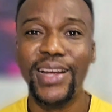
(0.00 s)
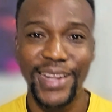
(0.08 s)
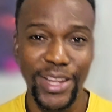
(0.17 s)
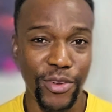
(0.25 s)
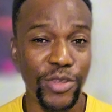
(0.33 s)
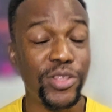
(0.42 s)

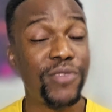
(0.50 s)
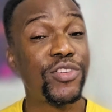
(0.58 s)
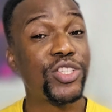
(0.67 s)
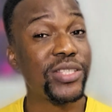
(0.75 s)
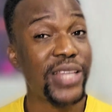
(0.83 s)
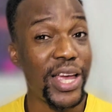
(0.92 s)
Click on the
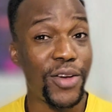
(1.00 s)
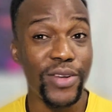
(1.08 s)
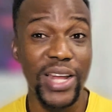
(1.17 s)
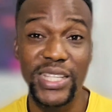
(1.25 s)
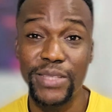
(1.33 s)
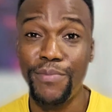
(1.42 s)
notifications
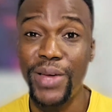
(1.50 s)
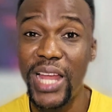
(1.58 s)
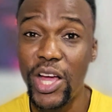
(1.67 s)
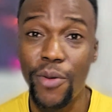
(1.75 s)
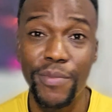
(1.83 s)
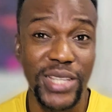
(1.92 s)
icon. That's the bell
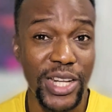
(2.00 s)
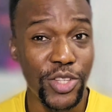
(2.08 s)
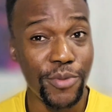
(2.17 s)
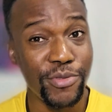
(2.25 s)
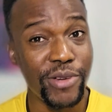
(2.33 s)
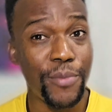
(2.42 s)
icon beside the
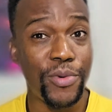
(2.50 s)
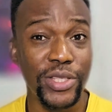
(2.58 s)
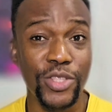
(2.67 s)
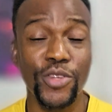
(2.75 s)
subscribe button.